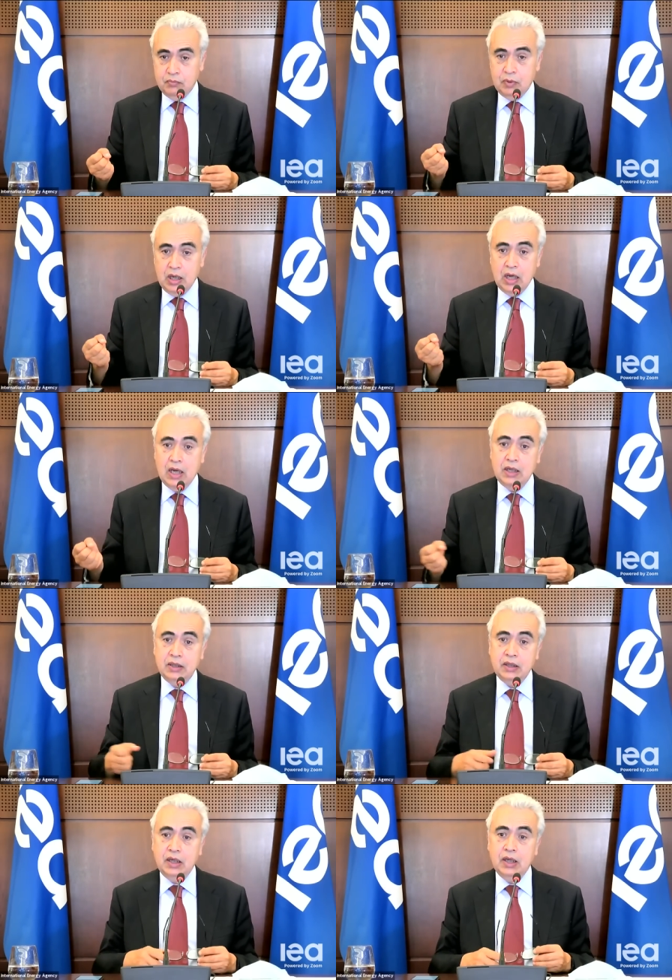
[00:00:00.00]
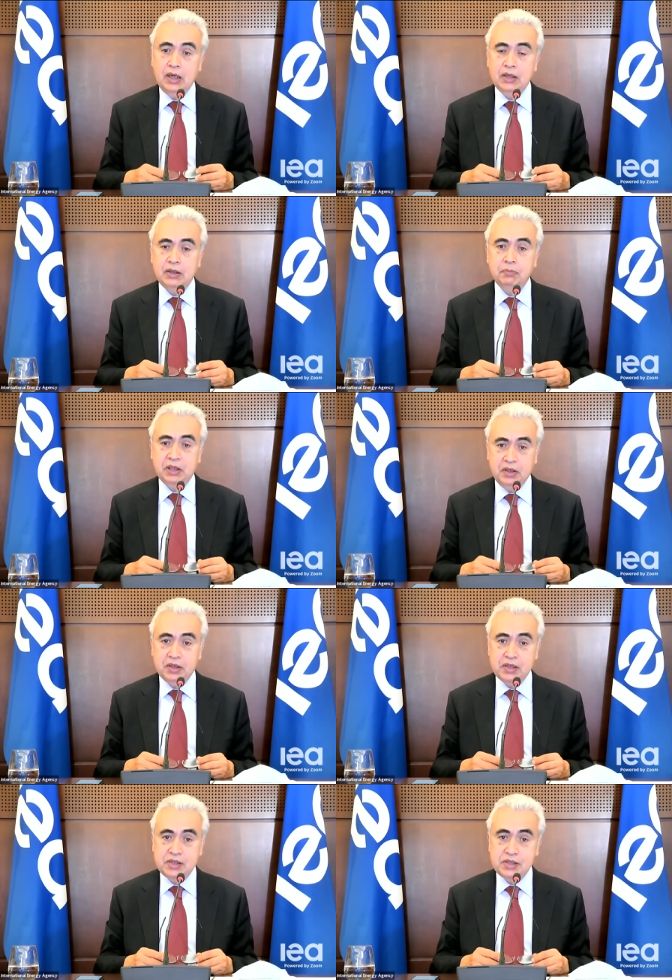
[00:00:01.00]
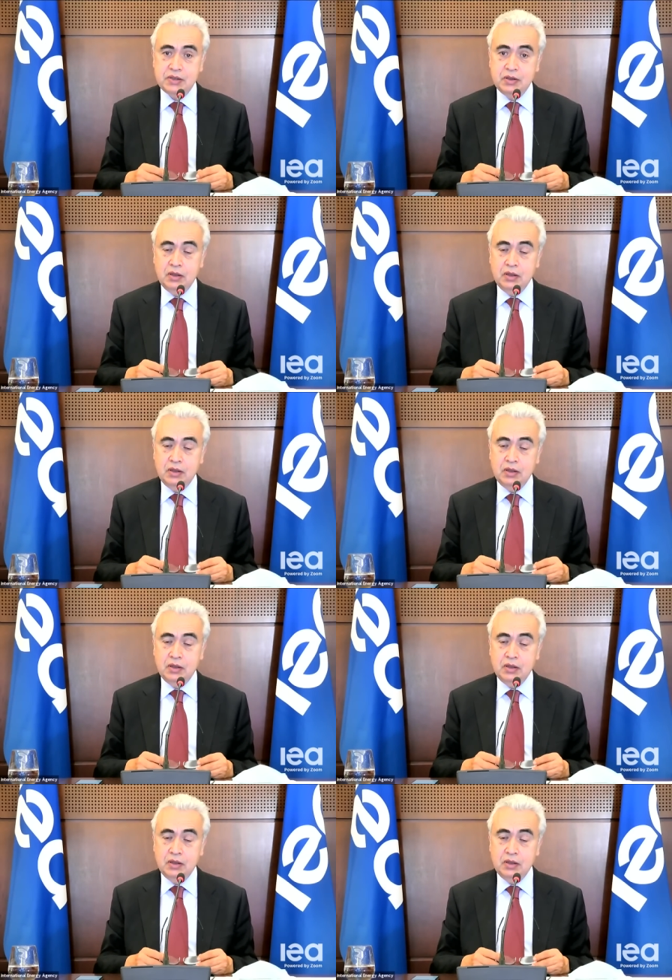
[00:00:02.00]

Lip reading: and the batteries.